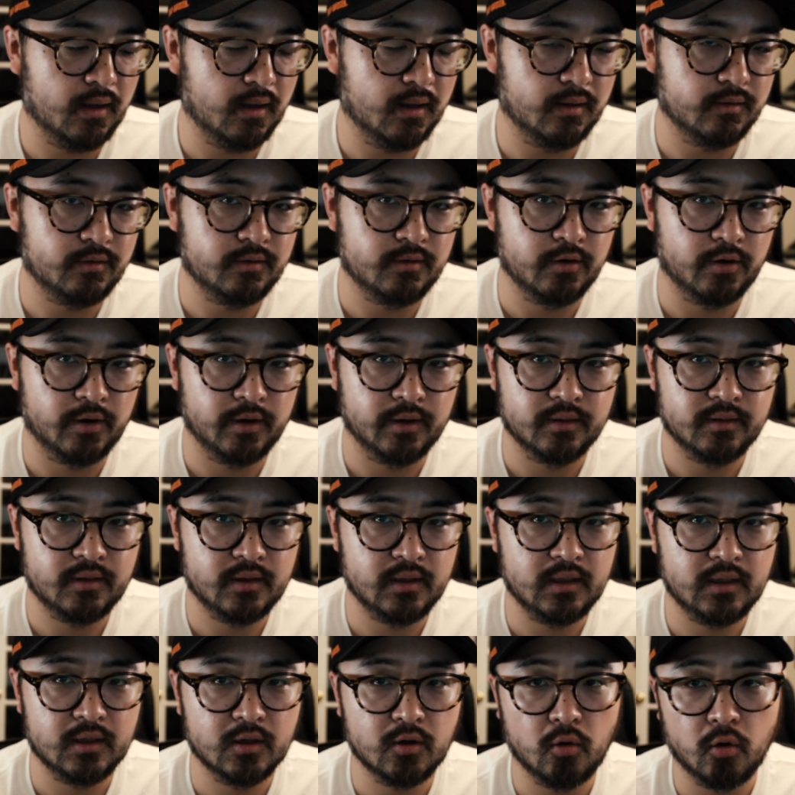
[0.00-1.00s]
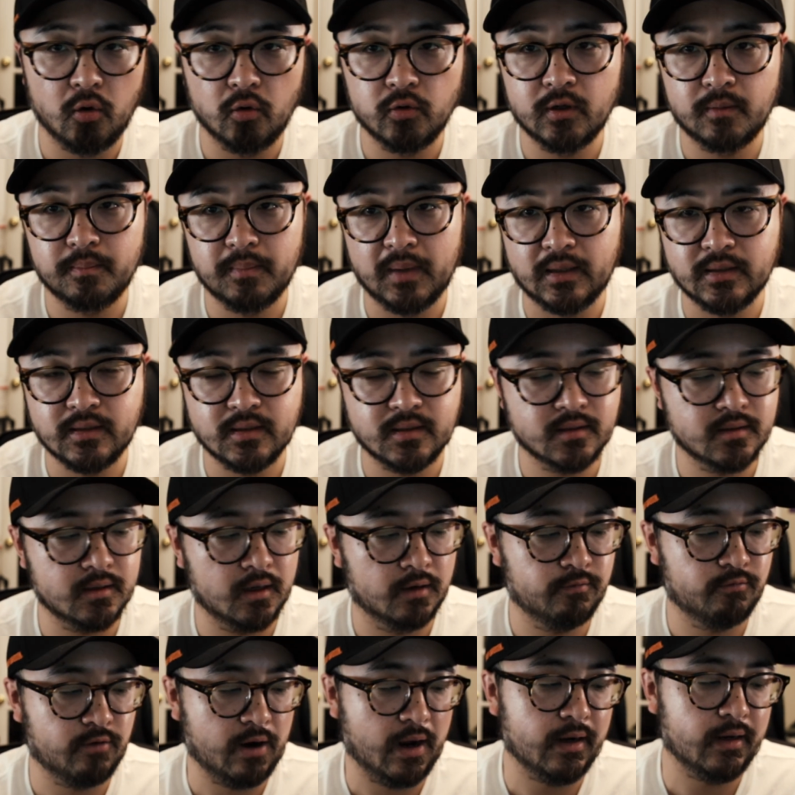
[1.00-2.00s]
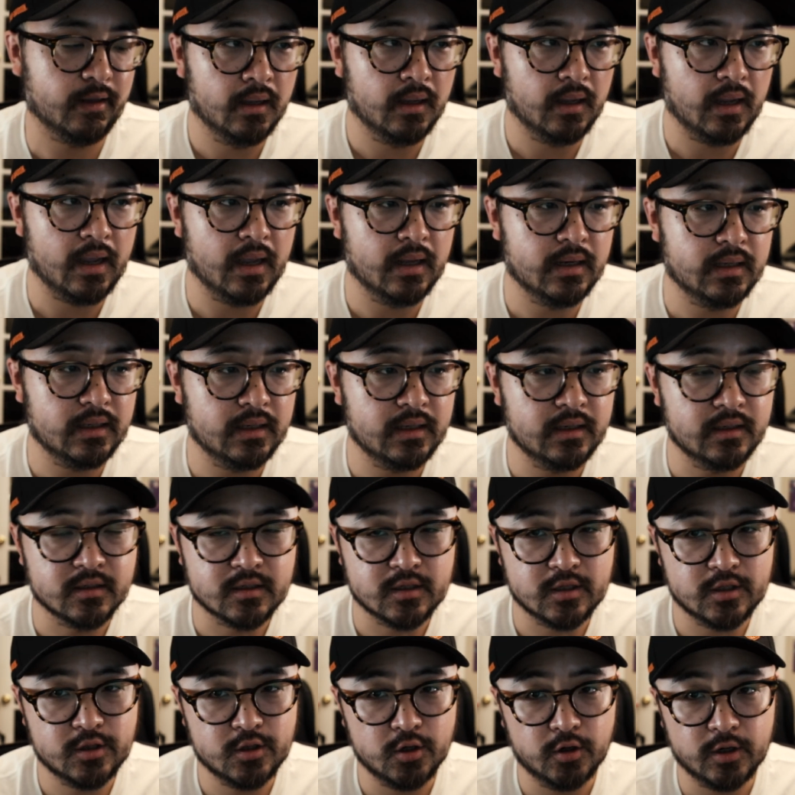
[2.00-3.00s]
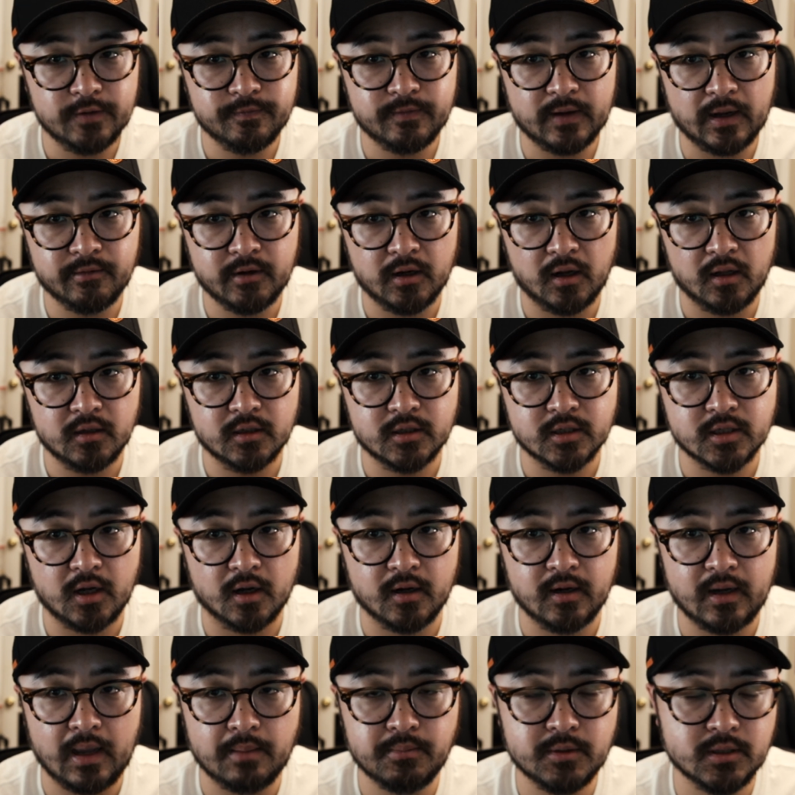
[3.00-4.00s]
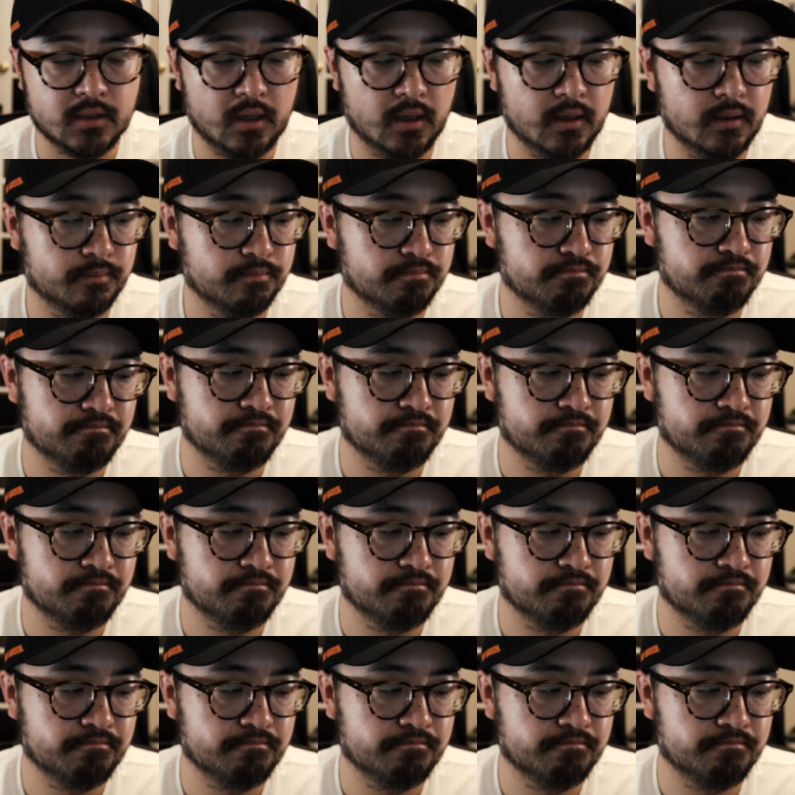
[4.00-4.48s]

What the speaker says: during the colder months of riding. And it is $35 on Amazon.